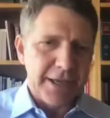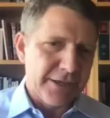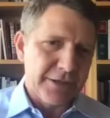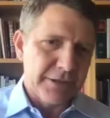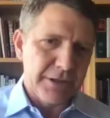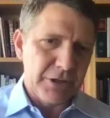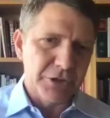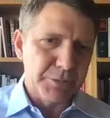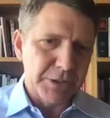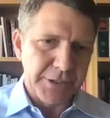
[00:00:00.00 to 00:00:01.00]
and
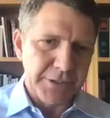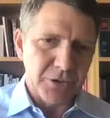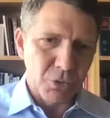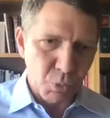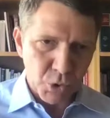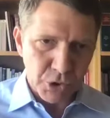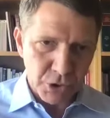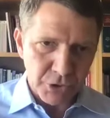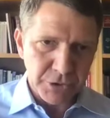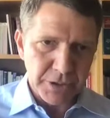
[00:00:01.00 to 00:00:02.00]
ultimately the
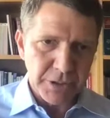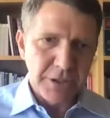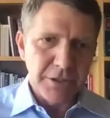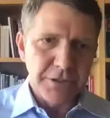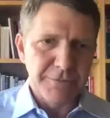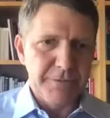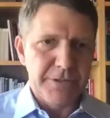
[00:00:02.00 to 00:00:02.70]
world to,